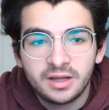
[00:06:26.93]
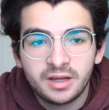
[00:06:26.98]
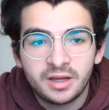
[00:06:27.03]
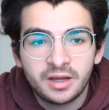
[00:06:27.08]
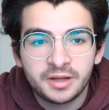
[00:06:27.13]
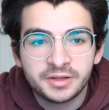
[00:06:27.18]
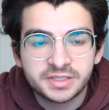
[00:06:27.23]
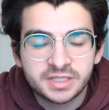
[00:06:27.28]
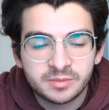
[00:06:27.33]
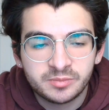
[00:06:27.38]

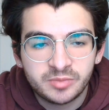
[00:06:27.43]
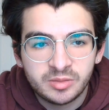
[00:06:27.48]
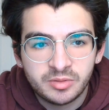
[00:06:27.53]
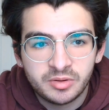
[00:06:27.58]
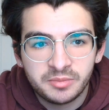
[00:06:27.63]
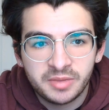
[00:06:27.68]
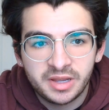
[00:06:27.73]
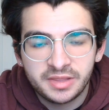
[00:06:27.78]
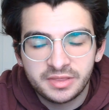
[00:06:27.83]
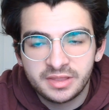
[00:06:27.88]
Some
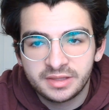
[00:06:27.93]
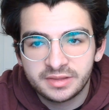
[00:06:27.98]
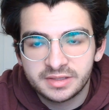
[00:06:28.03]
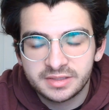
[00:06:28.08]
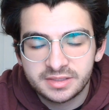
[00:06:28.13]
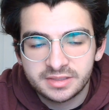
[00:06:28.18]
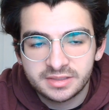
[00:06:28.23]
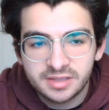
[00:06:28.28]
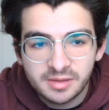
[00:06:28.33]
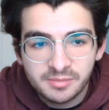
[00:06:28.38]
people might think
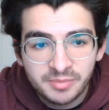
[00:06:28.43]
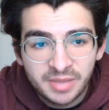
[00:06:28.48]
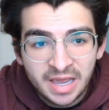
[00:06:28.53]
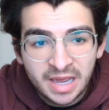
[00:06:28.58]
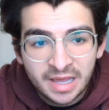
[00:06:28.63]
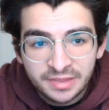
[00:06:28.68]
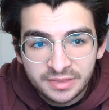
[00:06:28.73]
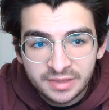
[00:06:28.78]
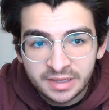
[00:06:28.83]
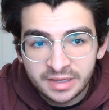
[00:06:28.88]
this is a
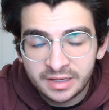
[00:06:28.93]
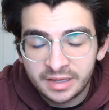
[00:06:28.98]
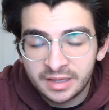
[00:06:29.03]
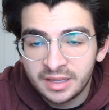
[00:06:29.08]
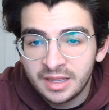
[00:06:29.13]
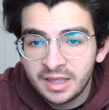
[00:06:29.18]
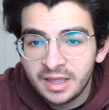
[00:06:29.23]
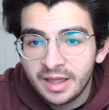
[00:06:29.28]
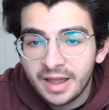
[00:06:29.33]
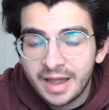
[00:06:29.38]
bad thing.
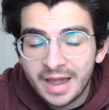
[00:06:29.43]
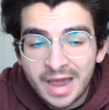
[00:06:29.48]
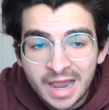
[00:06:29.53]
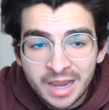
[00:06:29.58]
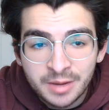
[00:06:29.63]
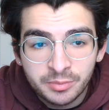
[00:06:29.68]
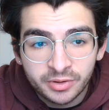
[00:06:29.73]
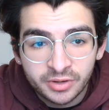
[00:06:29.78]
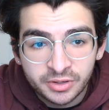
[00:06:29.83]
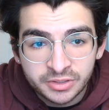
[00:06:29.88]

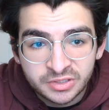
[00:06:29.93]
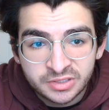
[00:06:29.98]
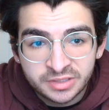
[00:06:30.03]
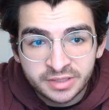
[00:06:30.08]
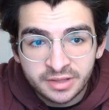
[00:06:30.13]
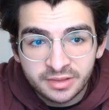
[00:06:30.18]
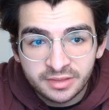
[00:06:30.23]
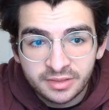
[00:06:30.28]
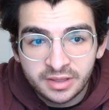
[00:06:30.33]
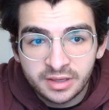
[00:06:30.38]
I
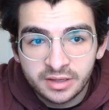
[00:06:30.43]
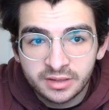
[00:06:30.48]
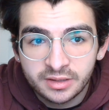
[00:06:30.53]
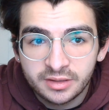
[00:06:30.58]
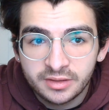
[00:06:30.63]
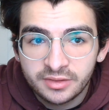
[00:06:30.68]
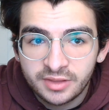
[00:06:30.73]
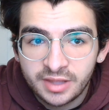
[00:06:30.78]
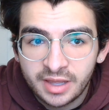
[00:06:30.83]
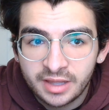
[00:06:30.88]
personally think
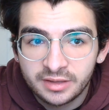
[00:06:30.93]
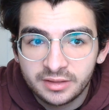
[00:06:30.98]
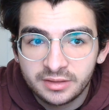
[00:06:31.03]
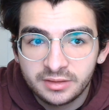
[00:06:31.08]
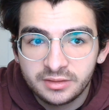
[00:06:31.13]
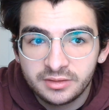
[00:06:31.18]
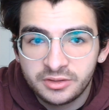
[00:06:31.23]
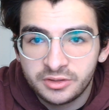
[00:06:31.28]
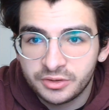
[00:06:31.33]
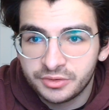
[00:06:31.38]
that,
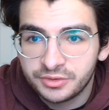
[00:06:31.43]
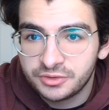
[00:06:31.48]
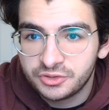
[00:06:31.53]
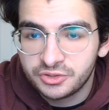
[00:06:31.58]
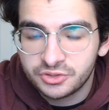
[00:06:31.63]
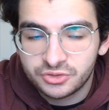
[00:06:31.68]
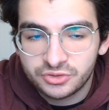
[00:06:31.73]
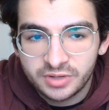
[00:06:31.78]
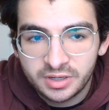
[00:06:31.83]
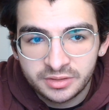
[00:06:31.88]
they're
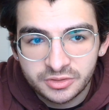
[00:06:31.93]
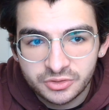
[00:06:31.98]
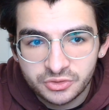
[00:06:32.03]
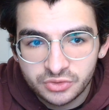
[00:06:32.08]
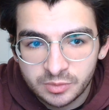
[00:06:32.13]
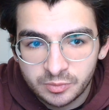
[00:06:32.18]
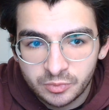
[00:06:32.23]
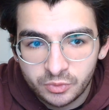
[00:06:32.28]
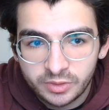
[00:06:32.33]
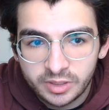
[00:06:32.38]
just trying to
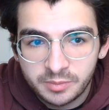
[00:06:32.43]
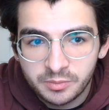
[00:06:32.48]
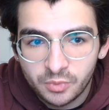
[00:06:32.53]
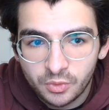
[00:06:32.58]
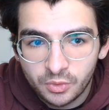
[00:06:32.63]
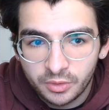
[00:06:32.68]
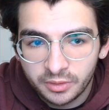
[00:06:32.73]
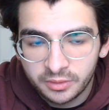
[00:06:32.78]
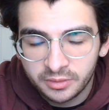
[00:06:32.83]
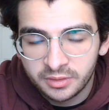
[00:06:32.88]
strip away
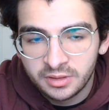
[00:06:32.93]
more